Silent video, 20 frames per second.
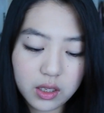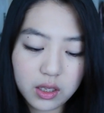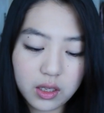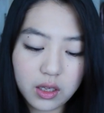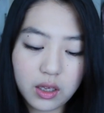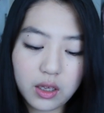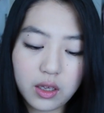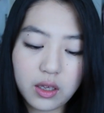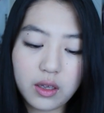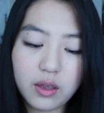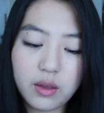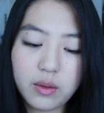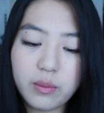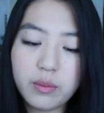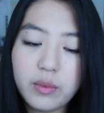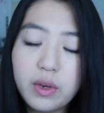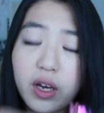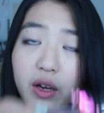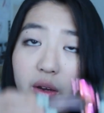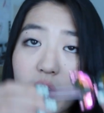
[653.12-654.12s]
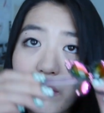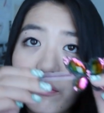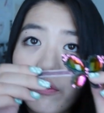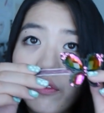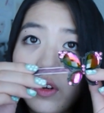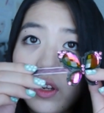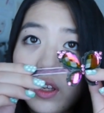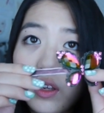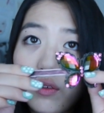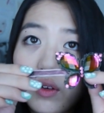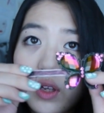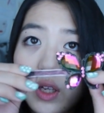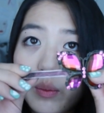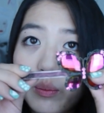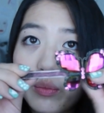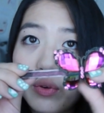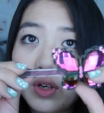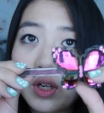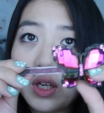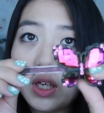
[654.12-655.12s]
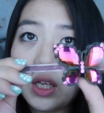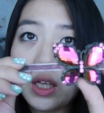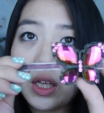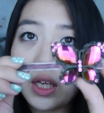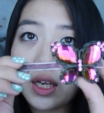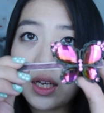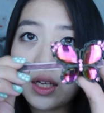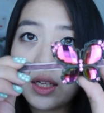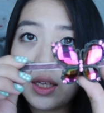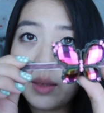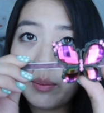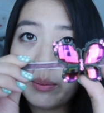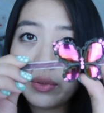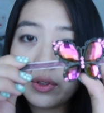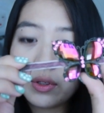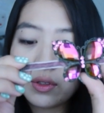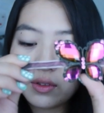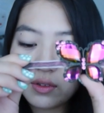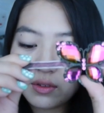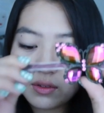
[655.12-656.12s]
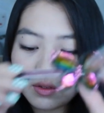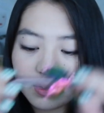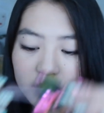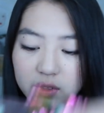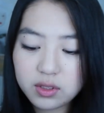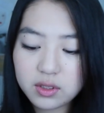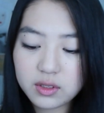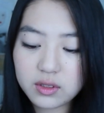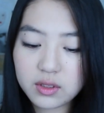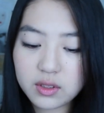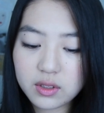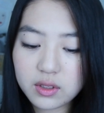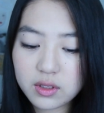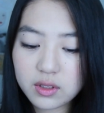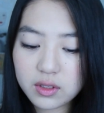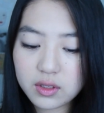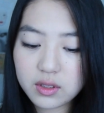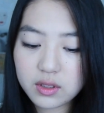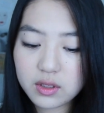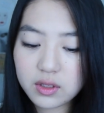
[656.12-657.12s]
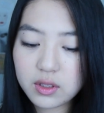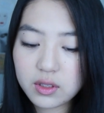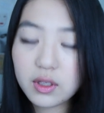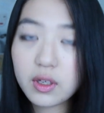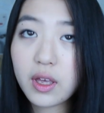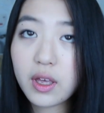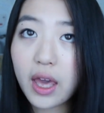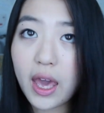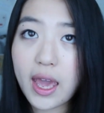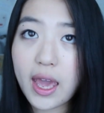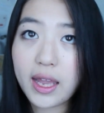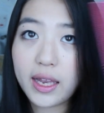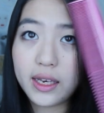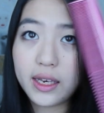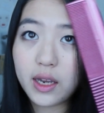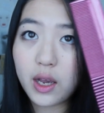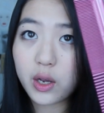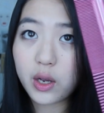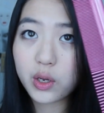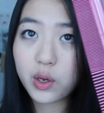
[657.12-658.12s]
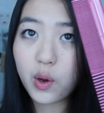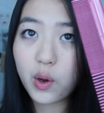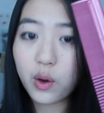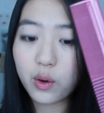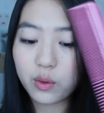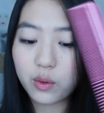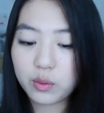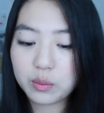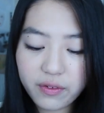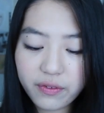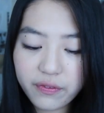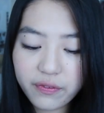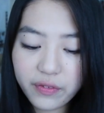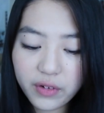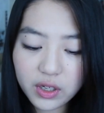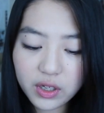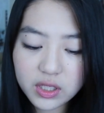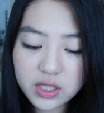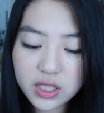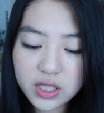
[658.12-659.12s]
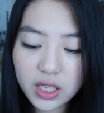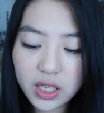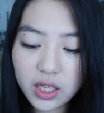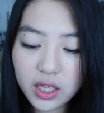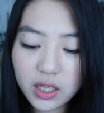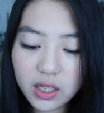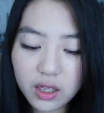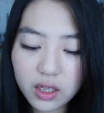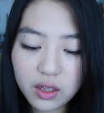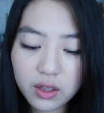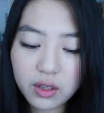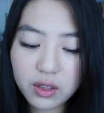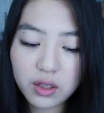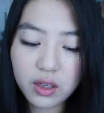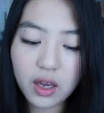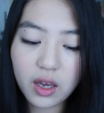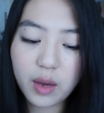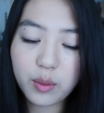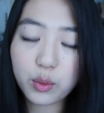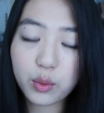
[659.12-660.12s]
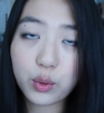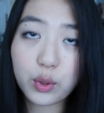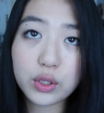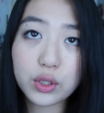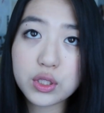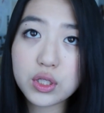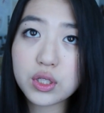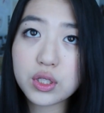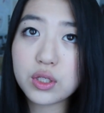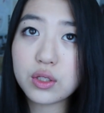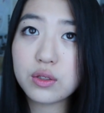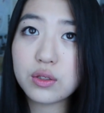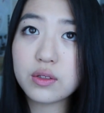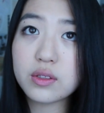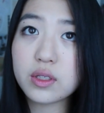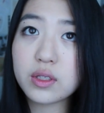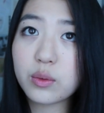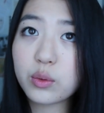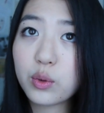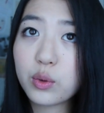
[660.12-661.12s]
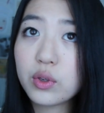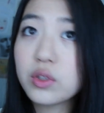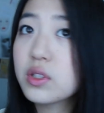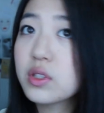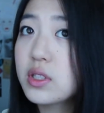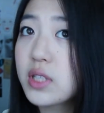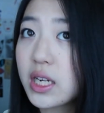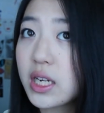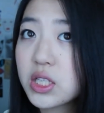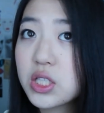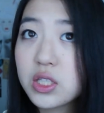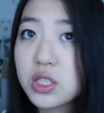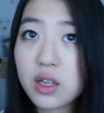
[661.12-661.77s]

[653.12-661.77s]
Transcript: a really pretty like clip and a comb. First thing I'm going to do is I'm going to section